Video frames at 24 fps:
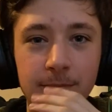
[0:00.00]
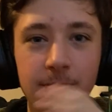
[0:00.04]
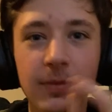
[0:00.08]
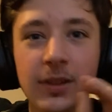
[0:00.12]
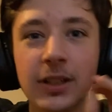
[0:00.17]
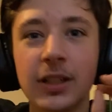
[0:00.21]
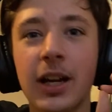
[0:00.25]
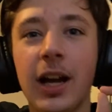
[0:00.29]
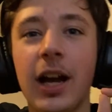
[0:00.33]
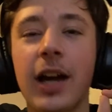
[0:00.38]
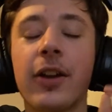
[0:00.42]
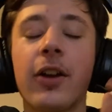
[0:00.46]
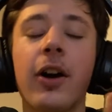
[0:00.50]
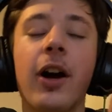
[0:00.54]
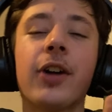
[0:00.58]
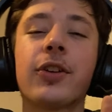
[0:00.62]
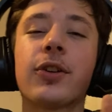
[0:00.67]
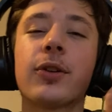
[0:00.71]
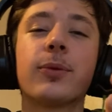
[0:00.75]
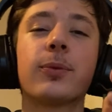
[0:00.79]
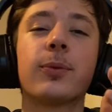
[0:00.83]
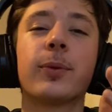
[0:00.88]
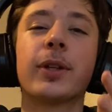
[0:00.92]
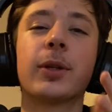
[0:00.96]
And I
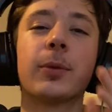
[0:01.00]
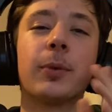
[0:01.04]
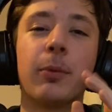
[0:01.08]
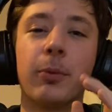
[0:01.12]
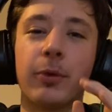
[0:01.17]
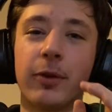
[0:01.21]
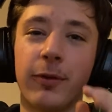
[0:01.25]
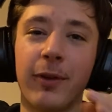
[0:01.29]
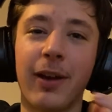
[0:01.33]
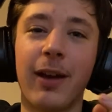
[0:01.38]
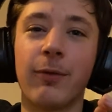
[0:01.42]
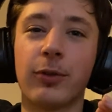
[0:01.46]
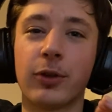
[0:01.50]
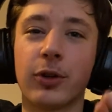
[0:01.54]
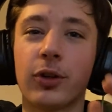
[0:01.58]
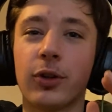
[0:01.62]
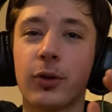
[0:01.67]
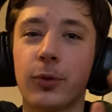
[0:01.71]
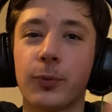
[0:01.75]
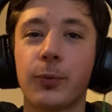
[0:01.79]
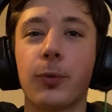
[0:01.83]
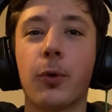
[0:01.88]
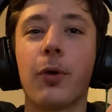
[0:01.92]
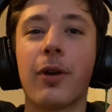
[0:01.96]
don't think we would have ever got a
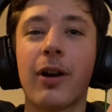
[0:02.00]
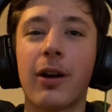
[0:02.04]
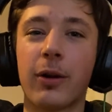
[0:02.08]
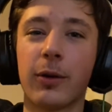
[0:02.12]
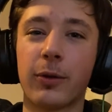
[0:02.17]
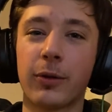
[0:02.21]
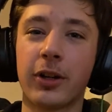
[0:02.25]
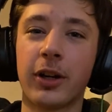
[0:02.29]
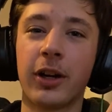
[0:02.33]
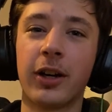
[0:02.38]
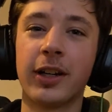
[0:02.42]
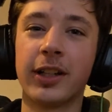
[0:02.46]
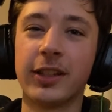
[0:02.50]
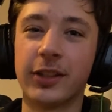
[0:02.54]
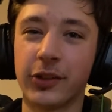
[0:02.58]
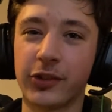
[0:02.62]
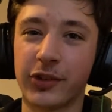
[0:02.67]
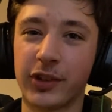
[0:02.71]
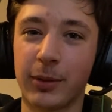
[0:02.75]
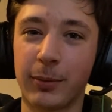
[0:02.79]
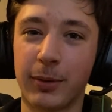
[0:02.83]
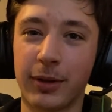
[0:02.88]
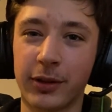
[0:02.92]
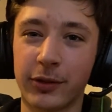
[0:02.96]
4-hour cut in the
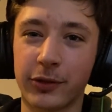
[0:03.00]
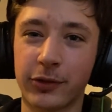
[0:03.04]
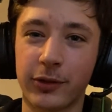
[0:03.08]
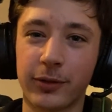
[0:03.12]
cinemas.